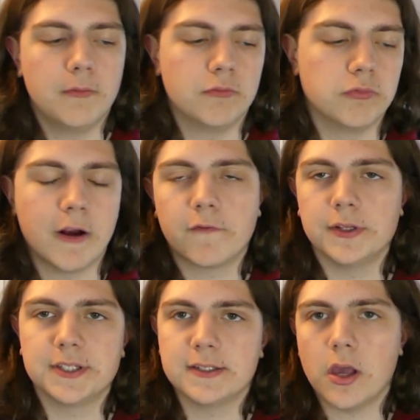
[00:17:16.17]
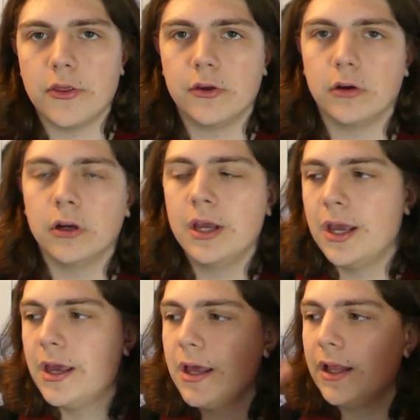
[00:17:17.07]
references other
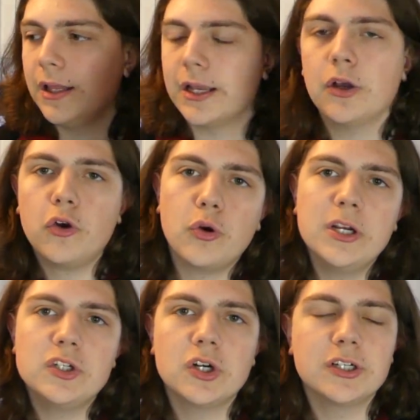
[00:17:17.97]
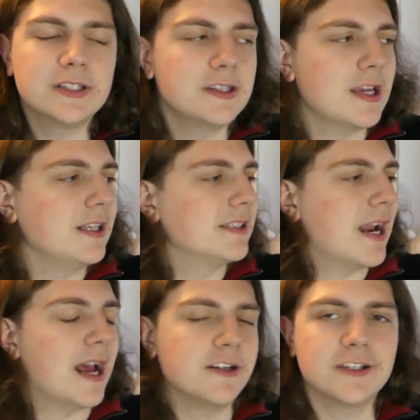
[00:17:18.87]
like creatures and things,
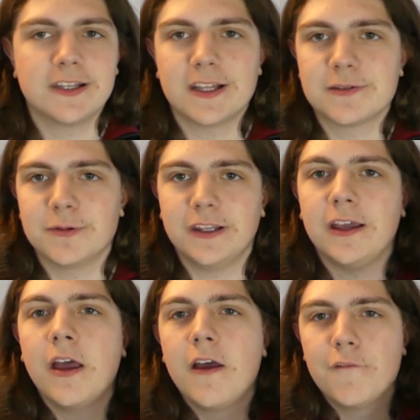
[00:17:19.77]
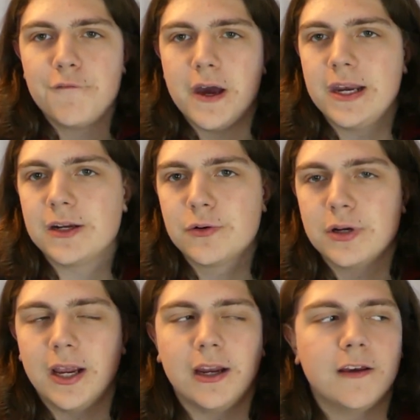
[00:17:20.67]
and I just think that's really fun and
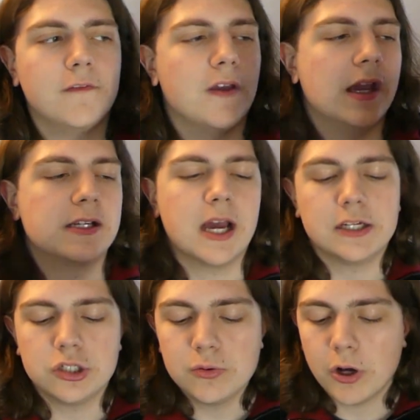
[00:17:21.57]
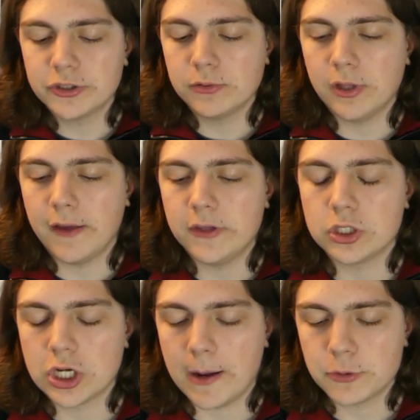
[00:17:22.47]
creative. And I do also love the
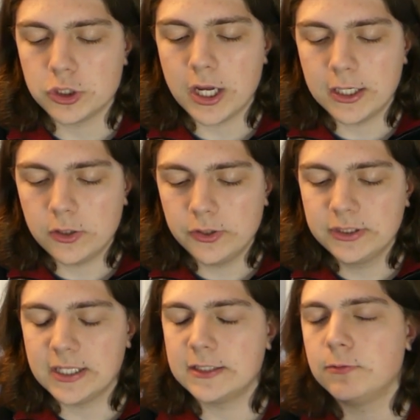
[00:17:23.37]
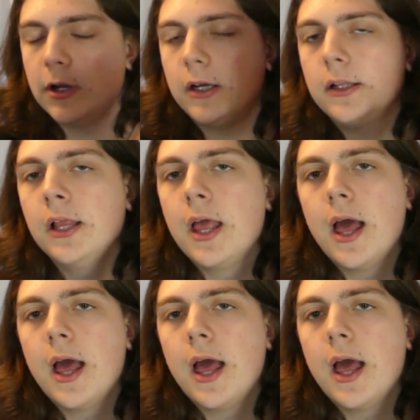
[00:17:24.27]
chapter titles as well.